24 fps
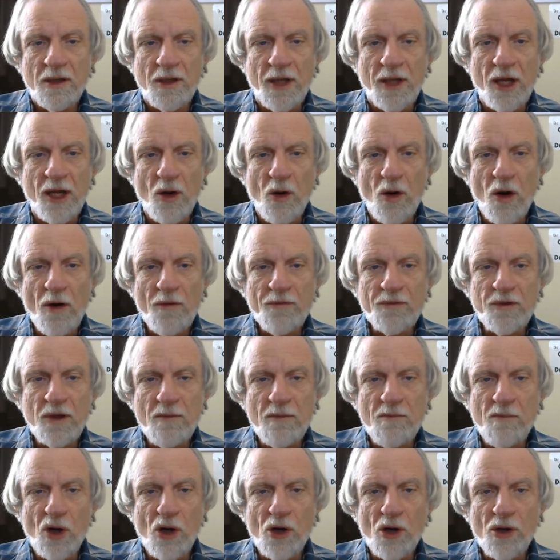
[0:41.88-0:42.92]
they
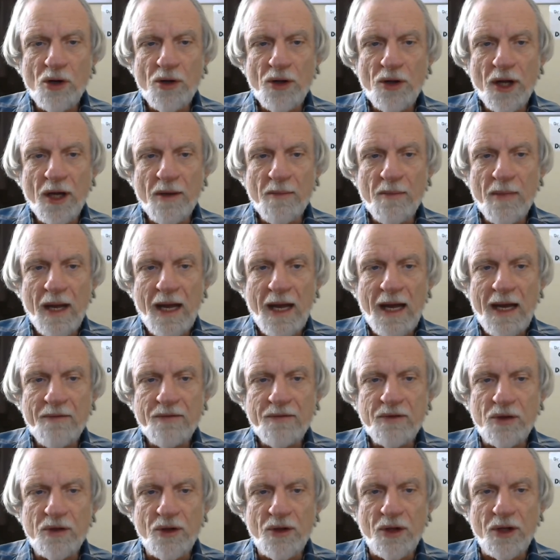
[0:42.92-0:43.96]
often murder them
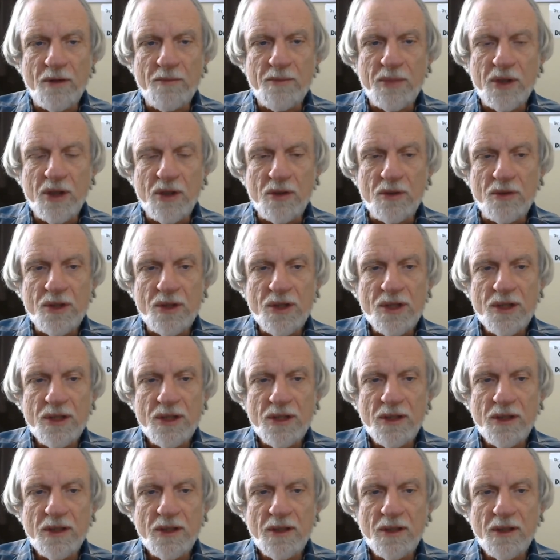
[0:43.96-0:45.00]
after the
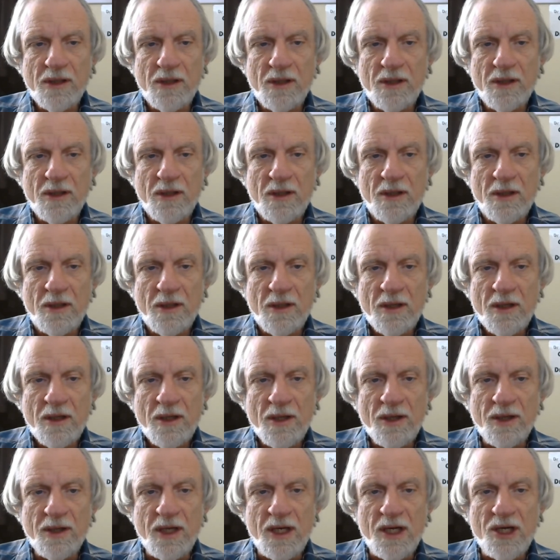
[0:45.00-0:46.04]
abuse.
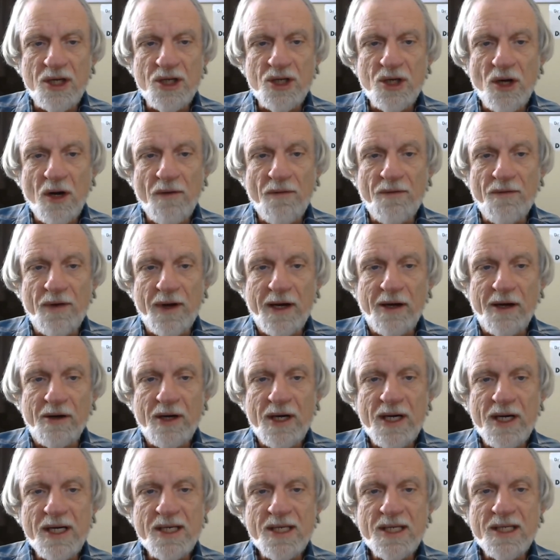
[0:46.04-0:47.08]
These are
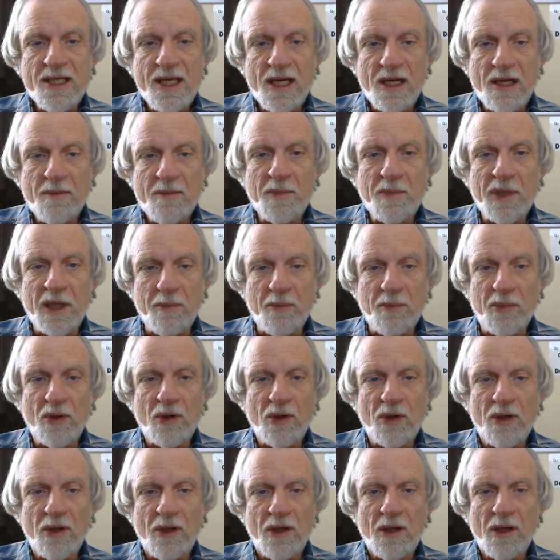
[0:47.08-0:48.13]
very sick
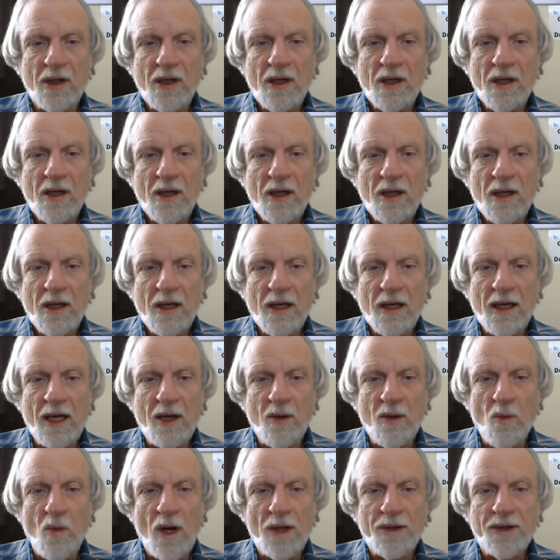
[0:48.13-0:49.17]
people,
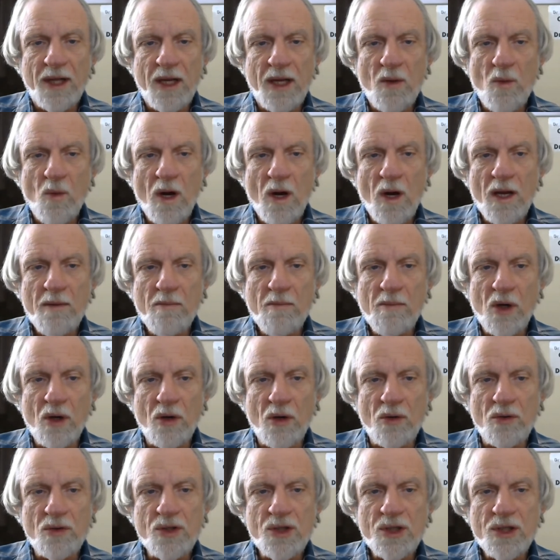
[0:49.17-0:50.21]
and what they want
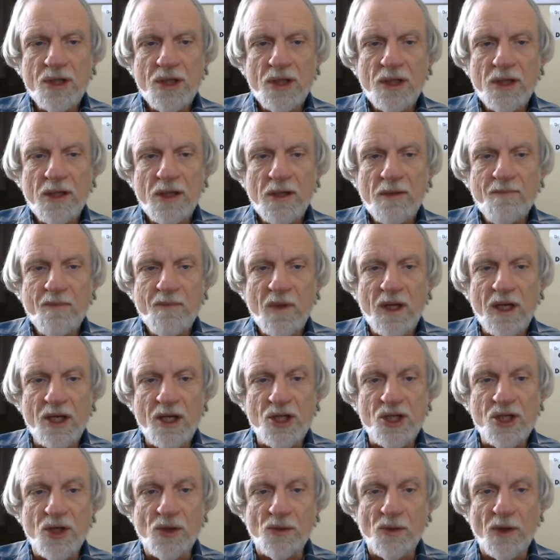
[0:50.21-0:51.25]
most
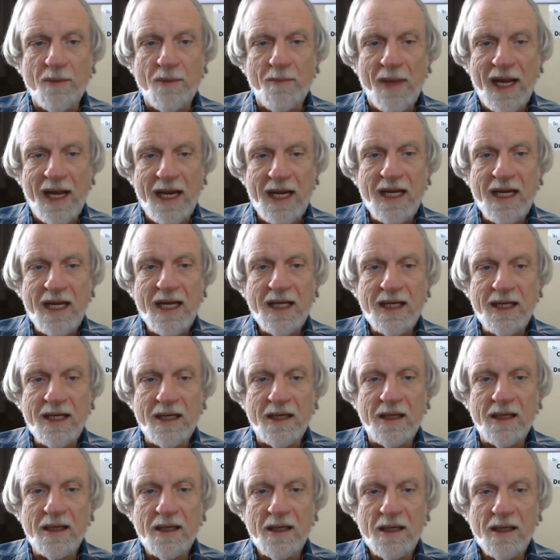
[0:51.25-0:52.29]
is to remain
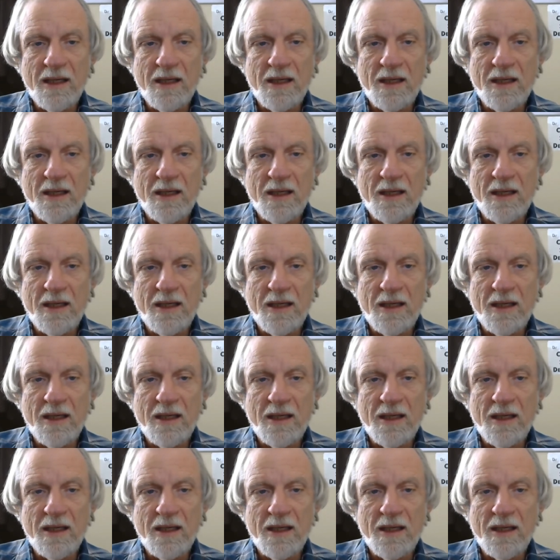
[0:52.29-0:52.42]
hidden,